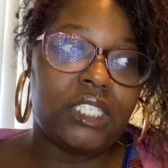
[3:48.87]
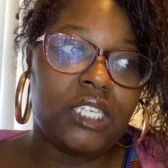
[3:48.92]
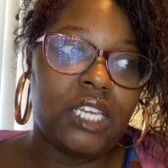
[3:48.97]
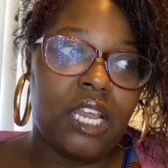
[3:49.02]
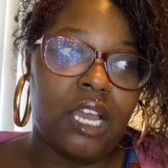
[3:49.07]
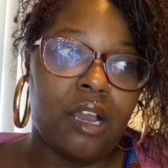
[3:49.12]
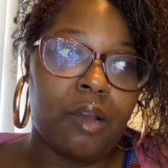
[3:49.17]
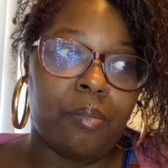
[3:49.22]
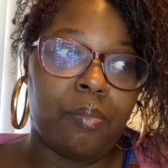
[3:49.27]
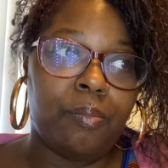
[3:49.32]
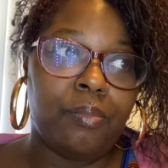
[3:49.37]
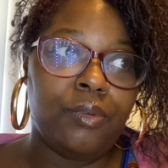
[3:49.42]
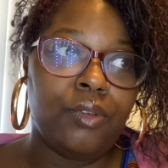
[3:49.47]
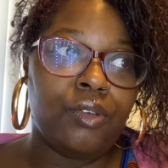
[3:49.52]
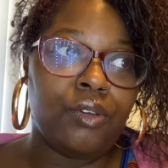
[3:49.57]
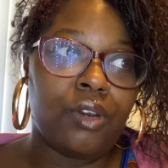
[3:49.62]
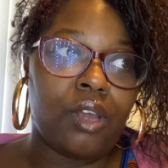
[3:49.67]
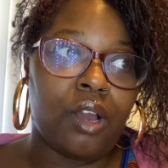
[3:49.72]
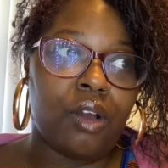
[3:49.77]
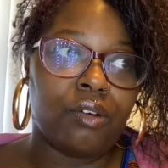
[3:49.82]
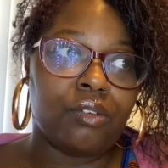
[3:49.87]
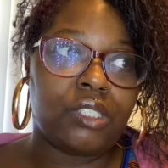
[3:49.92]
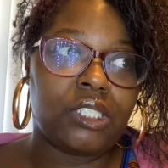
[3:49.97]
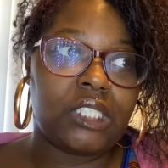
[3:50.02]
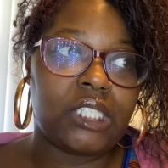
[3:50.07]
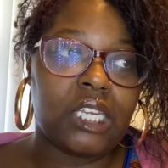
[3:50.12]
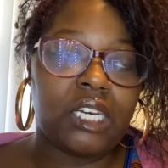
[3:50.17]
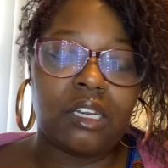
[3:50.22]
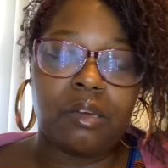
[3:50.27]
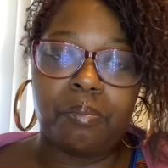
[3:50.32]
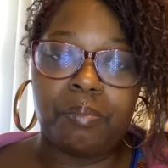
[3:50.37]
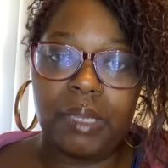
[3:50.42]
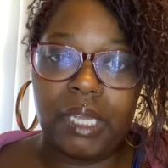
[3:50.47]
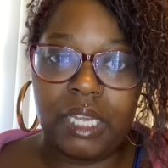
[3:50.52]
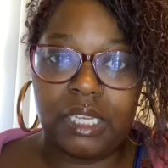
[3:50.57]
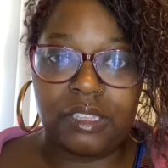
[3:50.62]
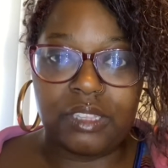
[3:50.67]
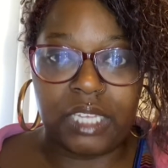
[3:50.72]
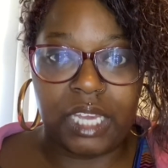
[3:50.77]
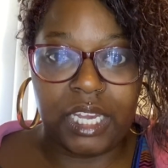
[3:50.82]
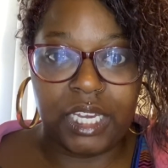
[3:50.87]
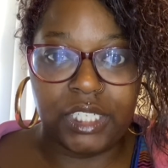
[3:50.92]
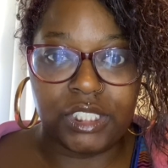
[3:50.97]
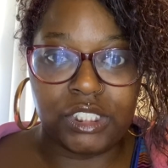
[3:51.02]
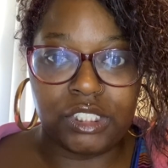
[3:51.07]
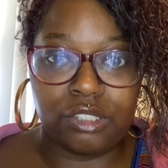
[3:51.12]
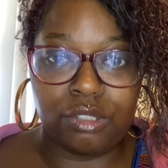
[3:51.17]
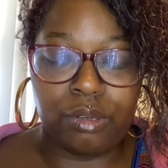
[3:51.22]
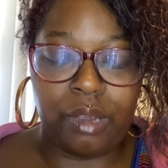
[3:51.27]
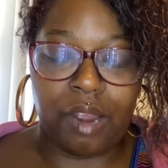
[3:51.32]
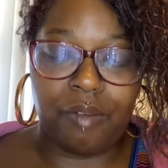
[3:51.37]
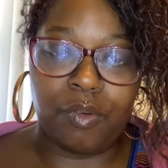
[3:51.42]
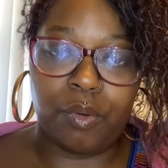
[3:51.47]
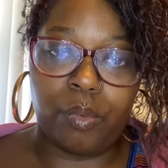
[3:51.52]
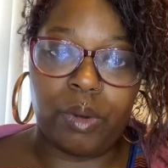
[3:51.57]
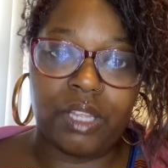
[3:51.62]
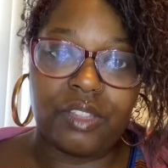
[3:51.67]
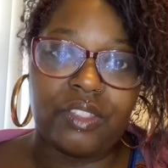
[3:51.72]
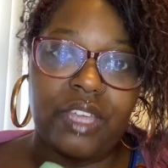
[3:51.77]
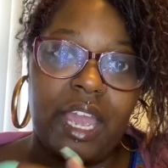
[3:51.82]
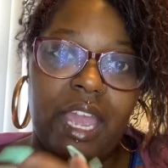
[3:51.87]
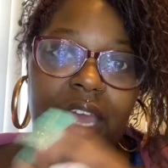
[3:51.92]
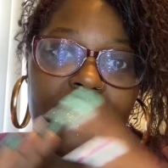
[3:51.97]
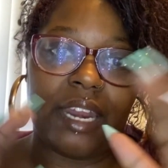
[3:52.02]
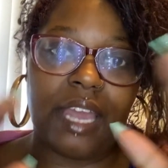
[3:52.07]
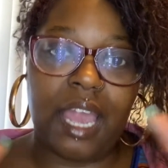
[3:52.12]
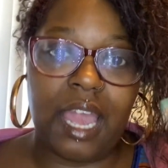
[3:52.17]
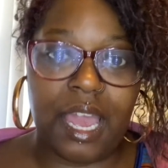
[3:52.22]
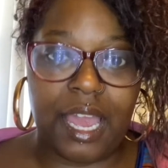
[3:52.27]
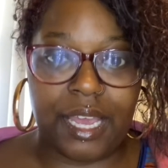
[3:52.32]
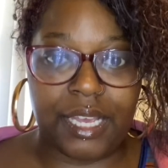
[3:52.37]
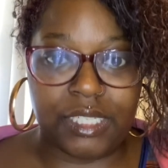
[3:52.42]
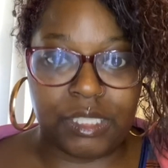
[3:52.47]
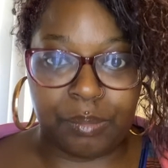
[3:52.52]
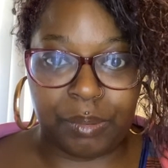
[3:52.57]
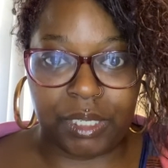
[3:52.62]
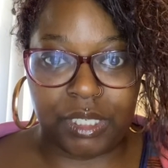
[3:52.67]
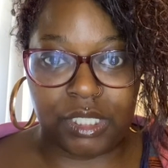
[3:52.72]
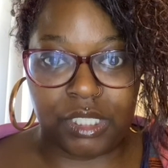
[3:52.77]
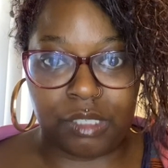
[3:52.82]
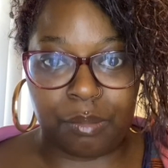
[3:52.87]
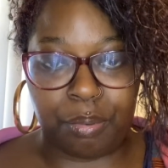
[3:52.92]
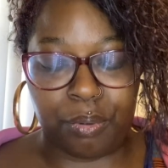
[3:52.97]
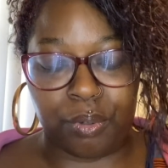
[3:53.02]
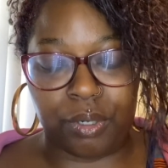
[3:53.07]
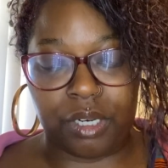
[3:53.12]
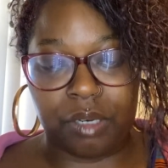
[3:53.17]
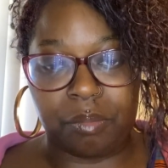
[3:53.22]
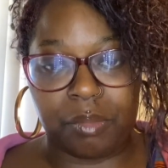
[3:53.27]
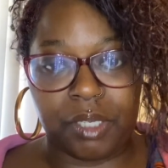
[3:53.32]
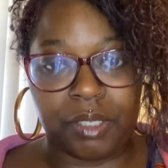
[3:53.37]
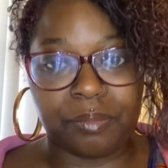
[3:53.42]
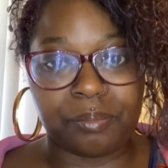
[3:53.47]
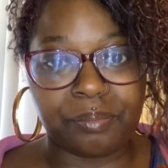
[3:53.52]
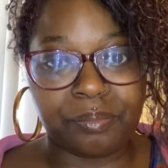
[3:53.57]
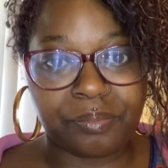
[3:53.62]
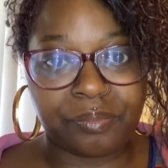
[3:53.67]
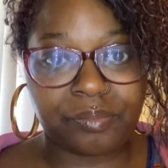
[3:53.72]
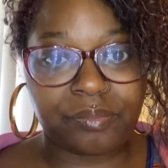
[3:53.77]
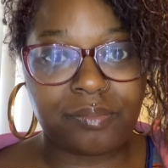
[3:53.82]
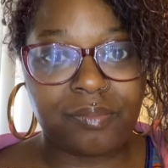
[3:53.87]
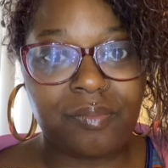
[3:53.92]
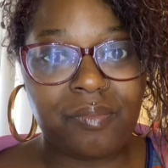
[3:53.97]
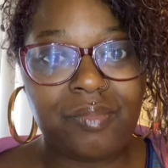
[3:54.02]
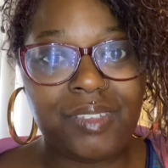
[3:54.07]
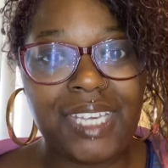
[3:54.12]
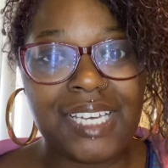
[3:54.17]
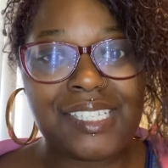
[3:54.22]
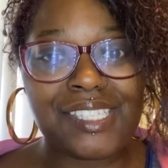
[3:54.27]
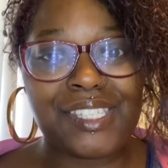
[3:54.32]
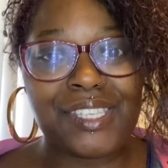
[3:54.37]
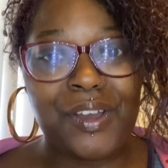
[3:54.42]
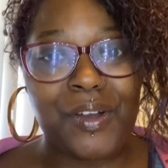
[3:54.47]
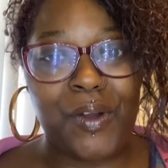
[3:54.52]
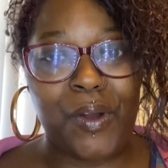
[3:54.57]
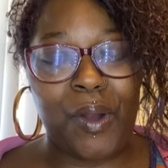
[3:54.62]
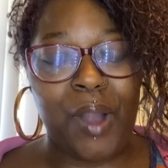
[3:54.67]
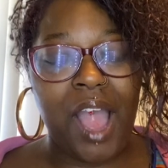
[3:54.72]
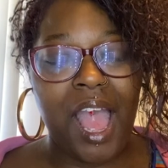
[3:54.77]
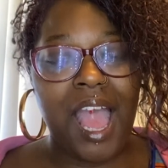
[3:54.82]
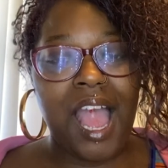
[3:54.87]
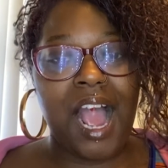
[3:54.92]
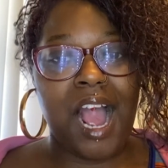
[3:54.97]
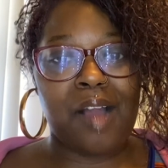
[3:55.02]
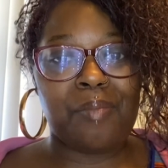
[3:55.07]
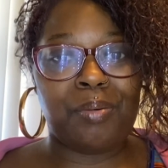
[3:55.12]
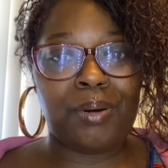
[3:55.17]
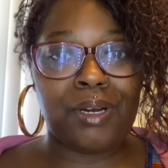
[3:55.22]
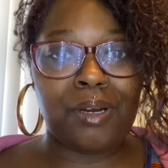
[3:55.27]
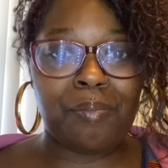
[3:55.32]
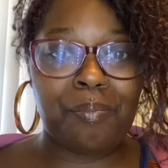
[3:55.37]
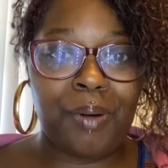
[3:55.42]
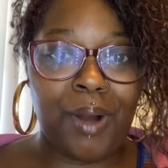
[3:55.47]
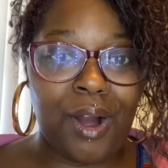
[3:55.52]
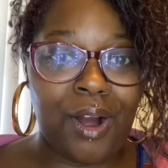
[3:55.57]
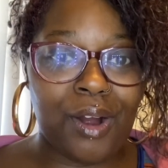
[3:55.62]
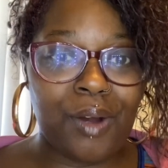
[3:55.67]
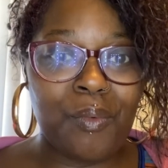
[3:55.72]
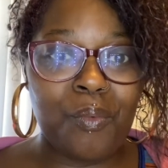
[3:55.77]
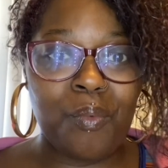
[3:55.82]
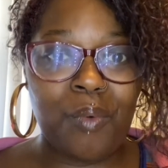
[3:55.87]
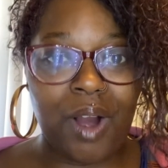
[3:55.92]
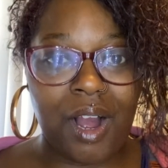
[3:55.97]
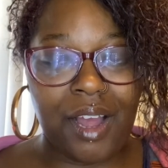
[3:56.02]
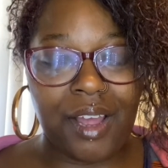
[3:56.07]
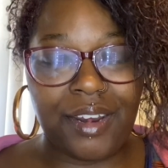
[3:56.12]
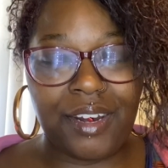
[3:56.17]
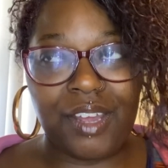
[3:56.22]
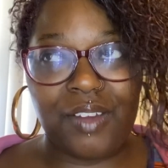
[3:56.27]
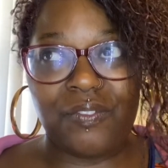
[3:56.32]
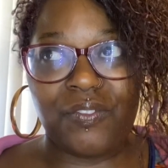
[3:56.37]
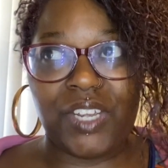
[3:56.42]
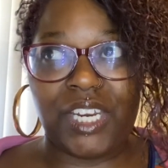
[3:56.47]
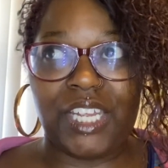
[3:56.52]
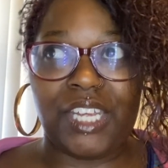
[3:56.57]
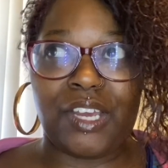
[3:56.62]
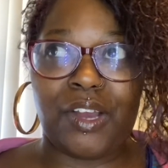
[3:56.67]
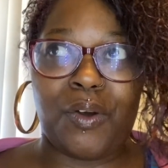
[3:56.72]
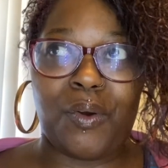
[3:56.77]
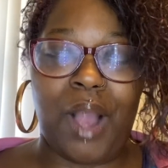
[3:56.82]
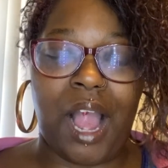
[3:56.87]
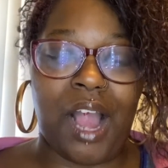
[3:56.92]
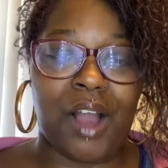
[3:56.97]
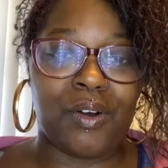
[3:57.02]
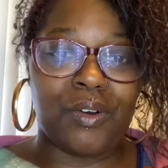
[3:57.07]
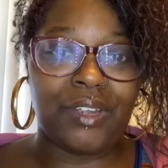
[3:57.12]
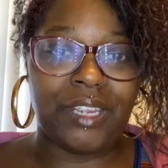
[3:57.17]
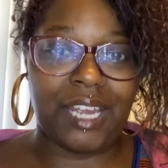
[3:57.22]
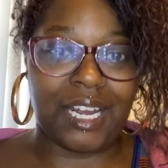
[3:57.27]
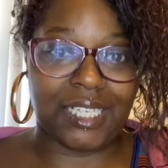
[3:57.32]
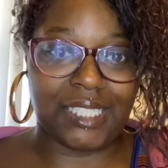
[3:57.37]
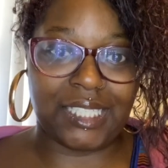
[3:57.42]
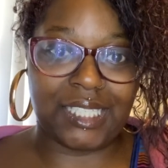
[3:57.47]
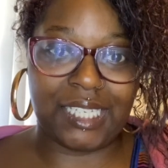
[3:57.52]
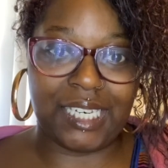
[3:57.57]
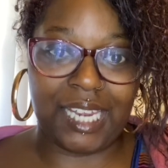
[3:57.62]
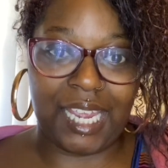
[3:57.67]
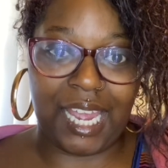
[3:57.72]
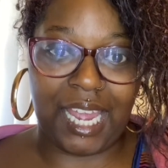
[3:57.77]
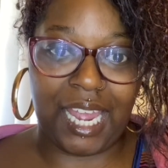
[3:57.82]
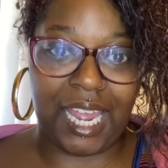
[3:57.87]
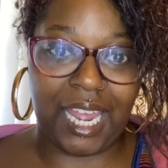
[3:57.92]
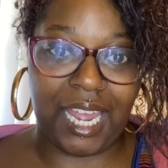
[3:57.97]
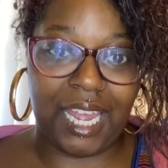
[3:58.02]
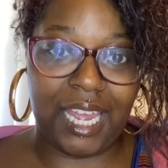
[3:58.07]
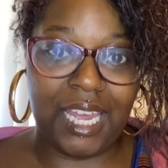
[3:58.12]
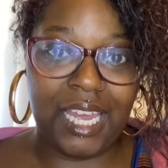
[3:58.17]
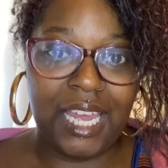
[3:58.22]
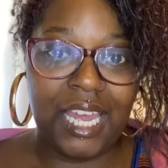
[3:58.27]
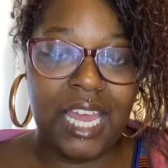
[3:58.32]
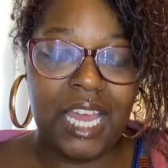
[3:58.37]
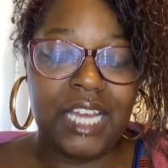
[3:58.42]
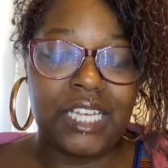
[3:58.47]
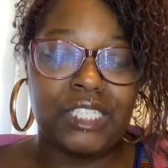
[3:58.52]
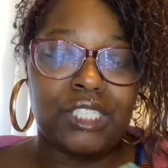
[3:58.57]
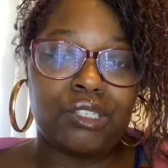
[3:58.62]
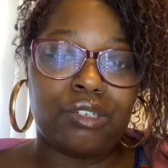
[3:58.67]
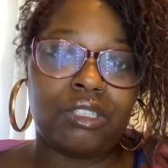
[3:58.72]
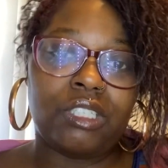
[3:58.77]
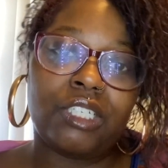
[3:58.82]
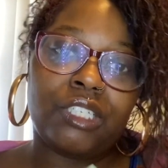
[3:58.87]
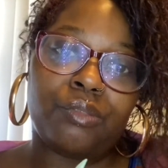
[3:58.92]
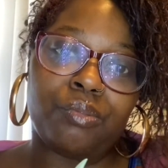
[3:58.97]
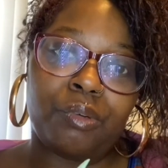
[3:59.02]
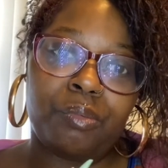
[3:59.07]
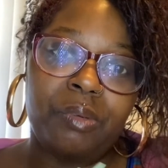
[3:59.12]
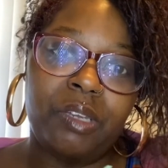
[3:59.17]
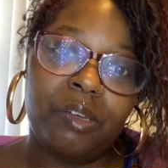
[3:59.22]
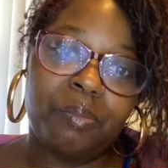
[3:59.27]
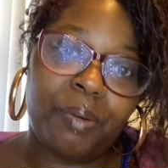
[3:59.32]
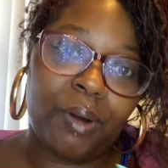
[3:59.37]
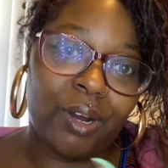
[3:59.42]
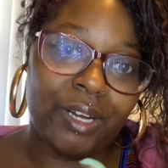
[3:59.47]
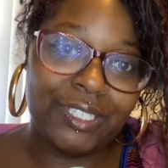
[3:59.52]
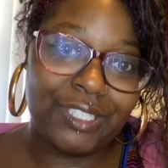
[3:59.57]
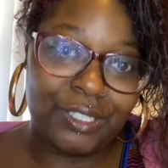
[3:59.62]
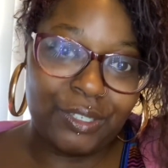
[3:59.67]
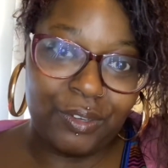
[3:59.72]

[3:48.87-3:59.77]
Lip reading: send a big thanks to everyone that has been supporting me. So I put part one video out yesterday, so this will be part two